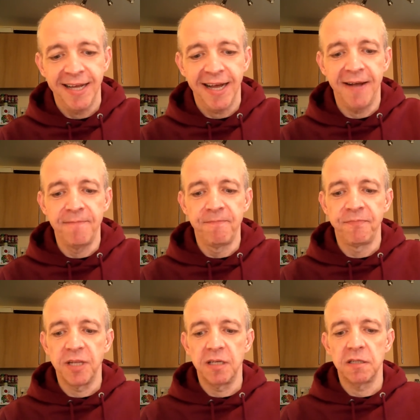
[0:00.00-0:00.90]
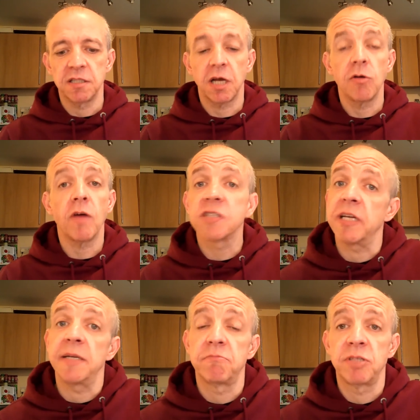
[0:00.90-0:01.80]
Um, so,
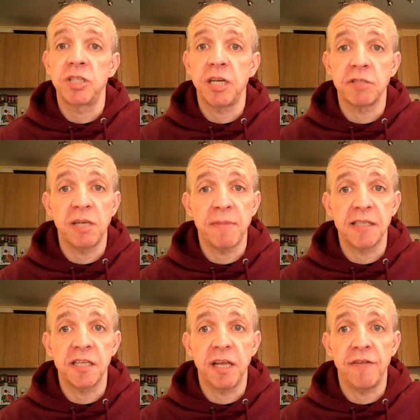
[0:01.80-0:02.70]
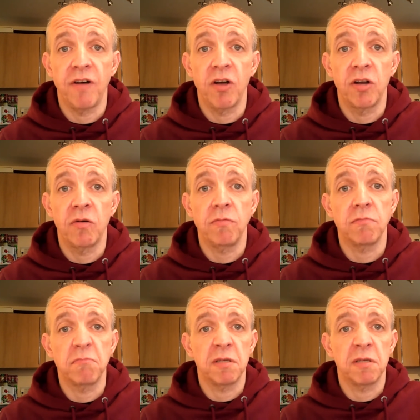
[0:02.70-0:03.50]
obviously, Chelsea Man City final,